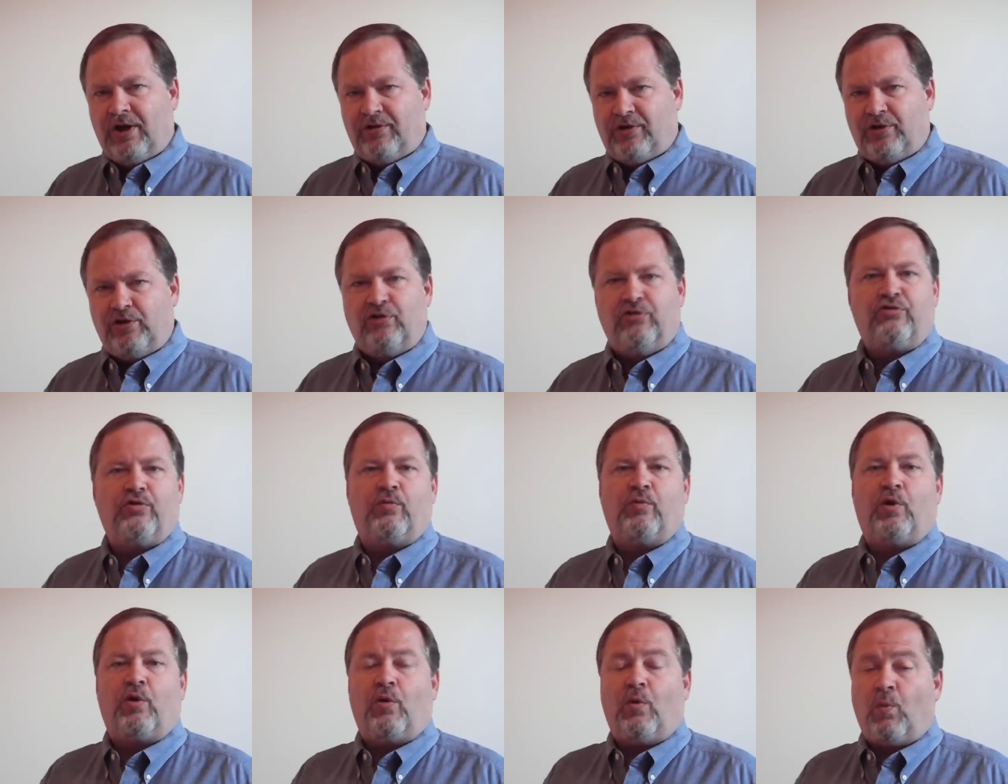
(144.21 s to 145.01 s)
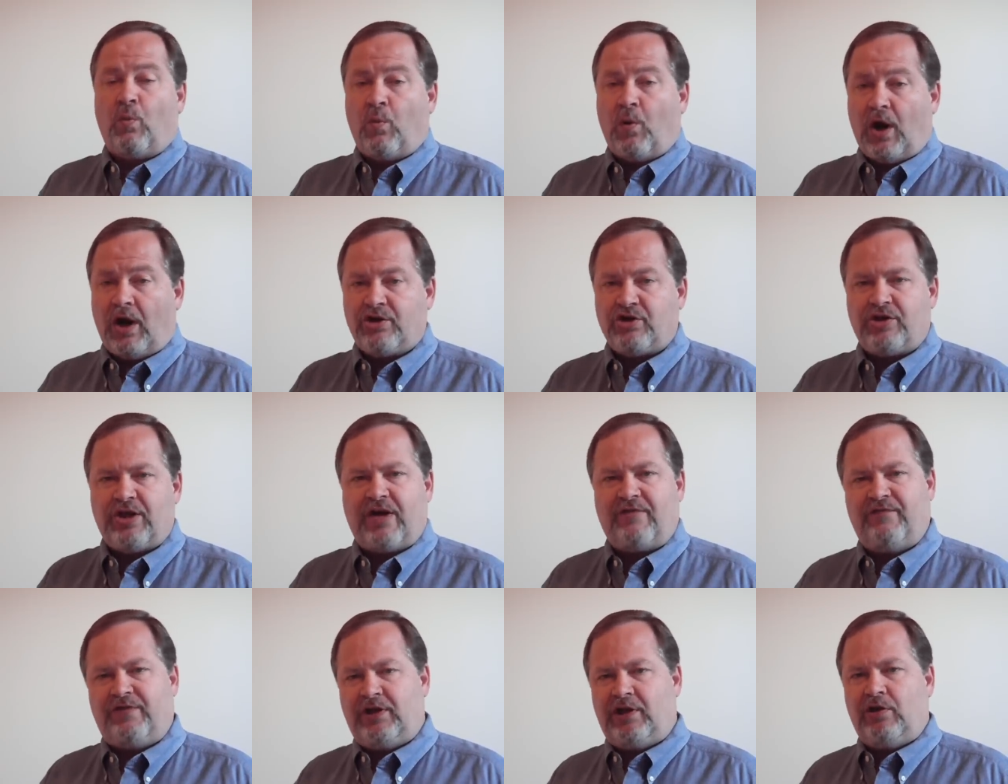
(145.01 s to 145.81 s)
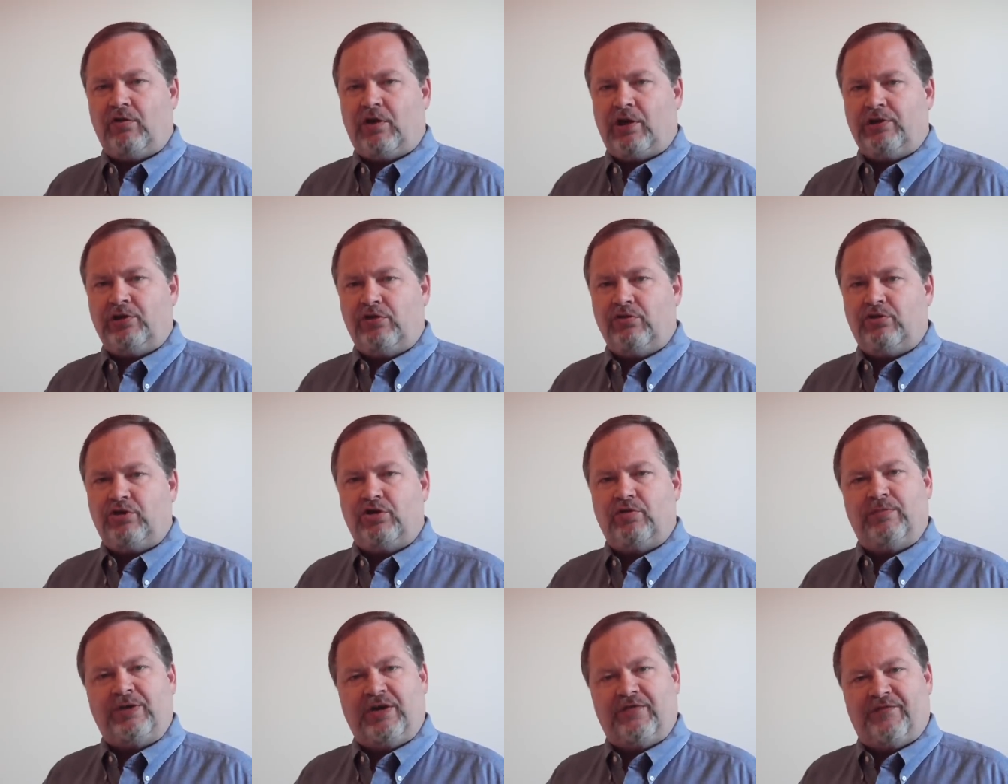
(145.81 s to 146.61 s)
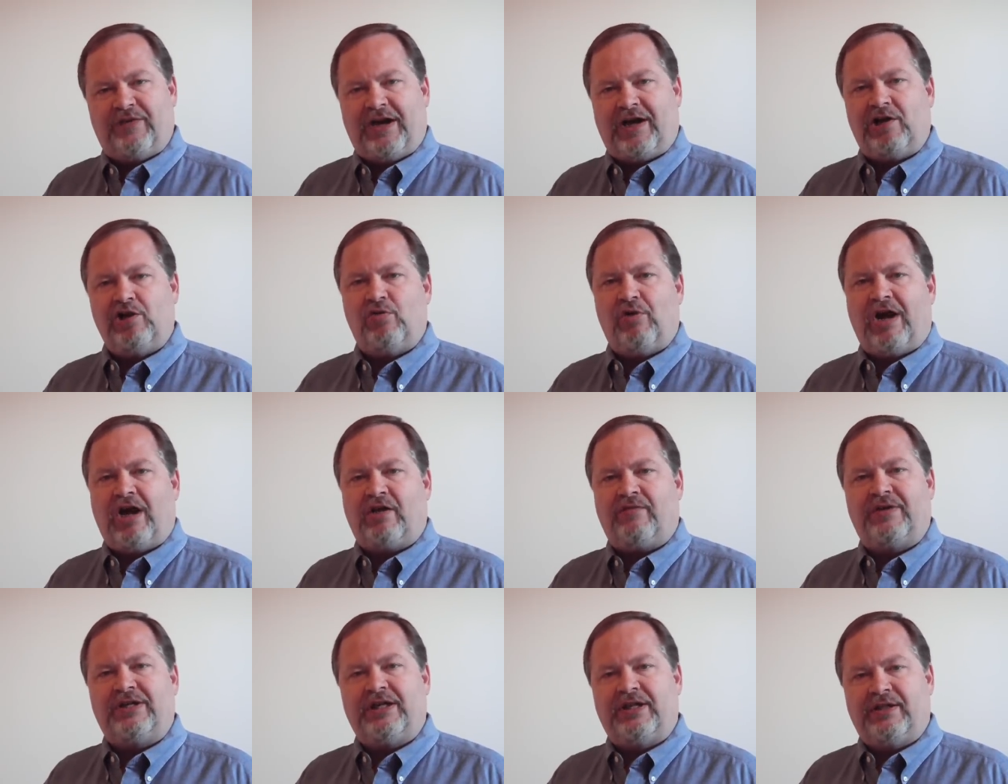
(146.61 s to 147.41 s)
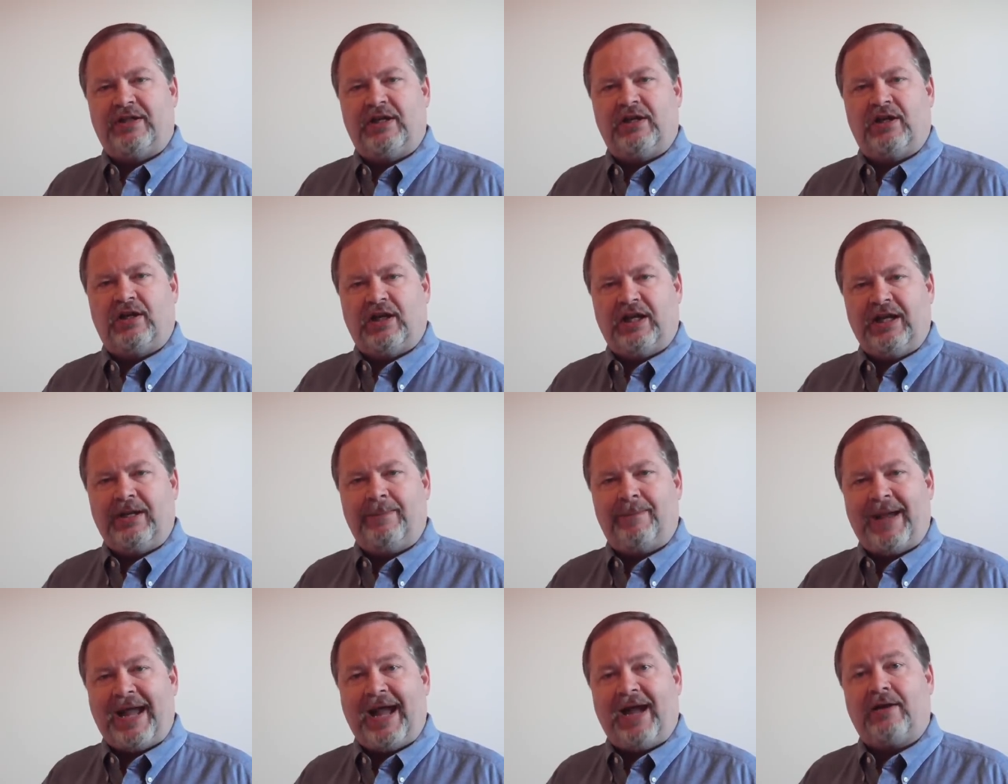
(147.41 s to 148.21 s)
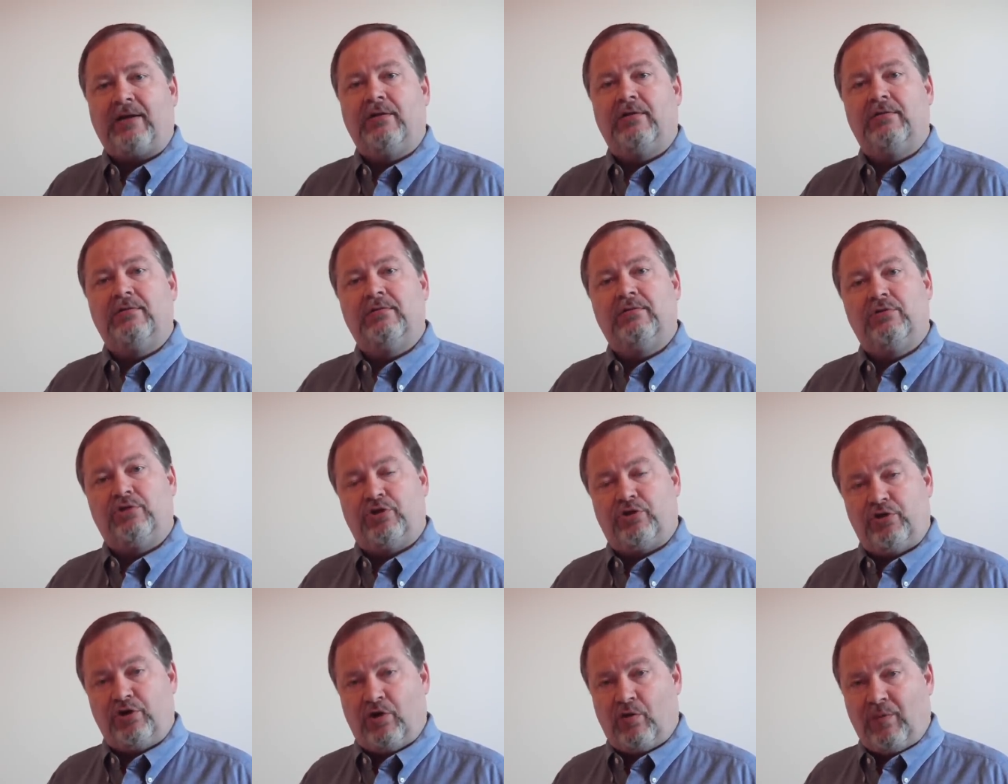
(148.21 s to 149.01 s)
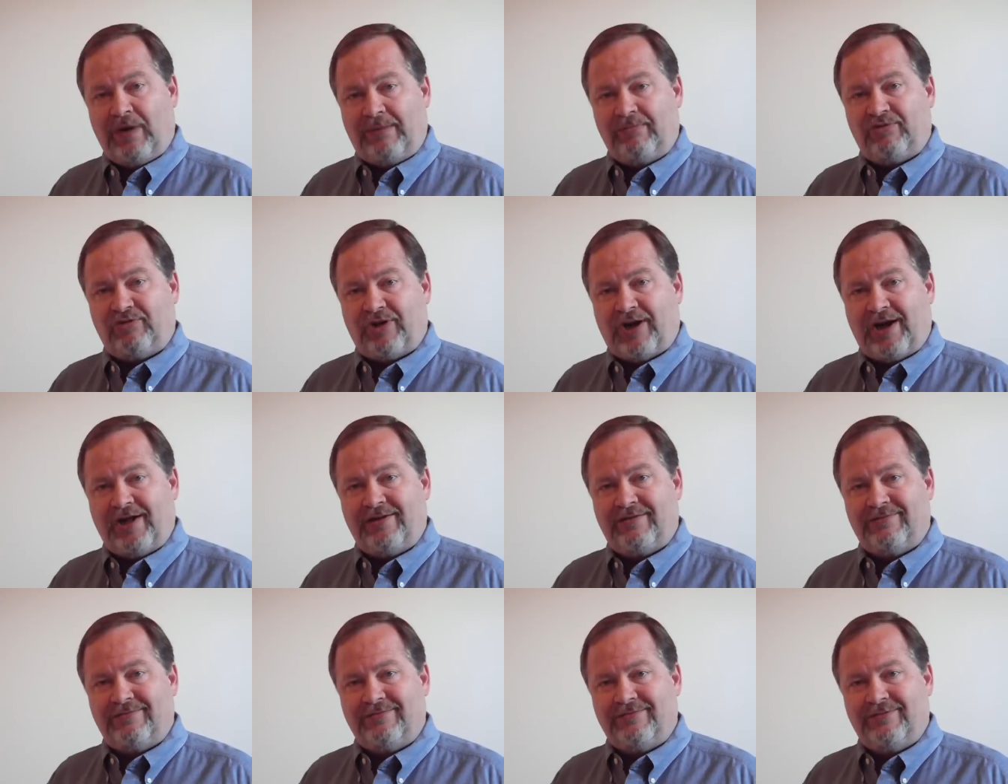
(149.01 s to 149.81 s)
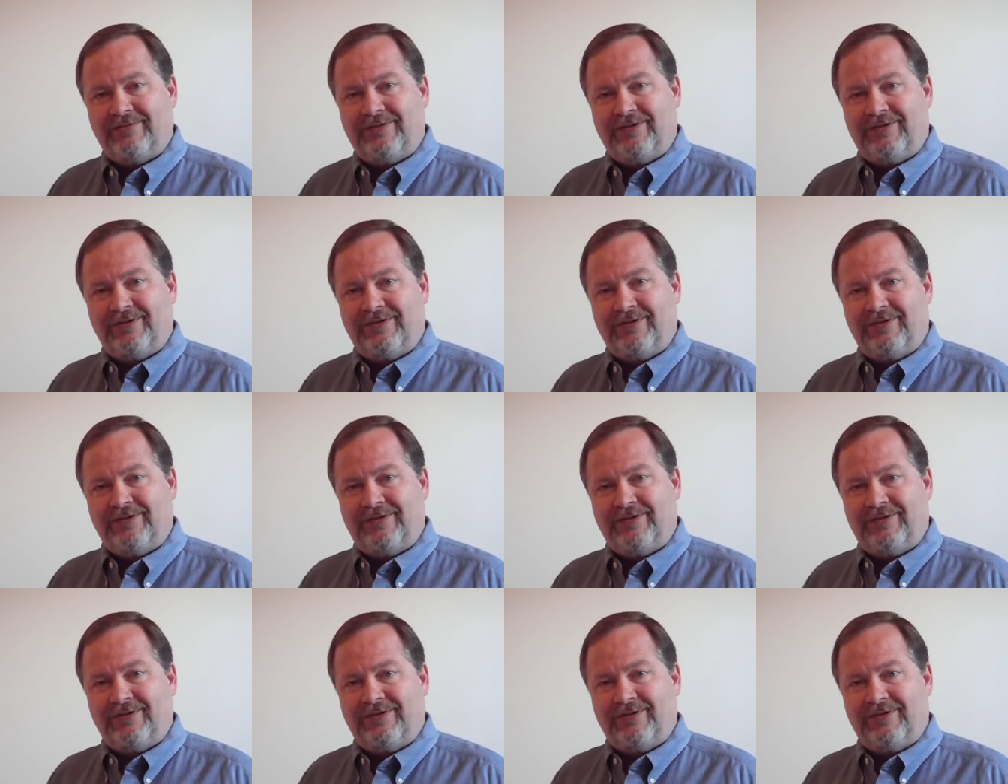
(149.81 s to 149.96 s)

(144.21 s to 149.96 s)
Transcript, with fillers: The user will watch that video on YouTube, get value out of it, and then link back to your website.